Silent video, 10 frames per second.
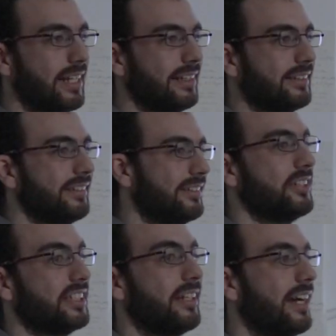tell that
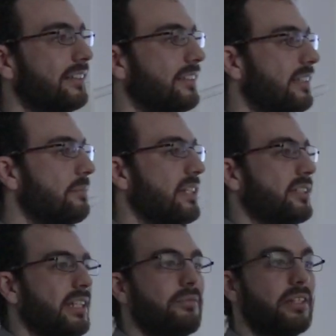there is a cat in the
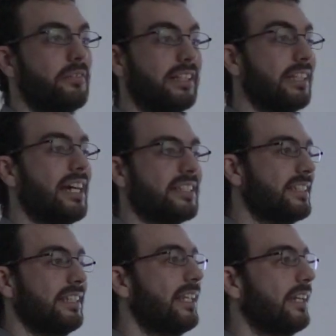image, even if it has
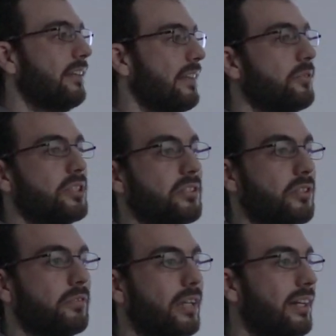seen like
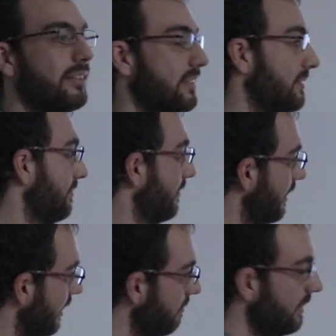thousands of cats
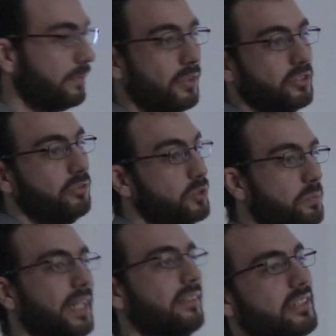before, so to
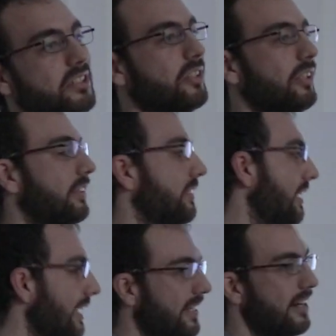speak. This is not
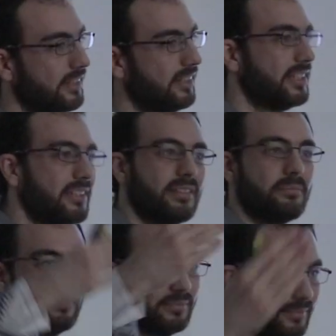a learning
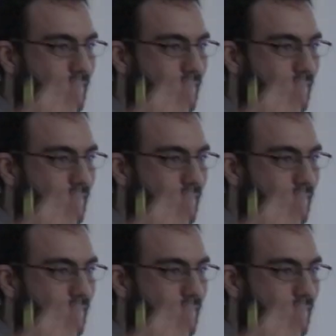system,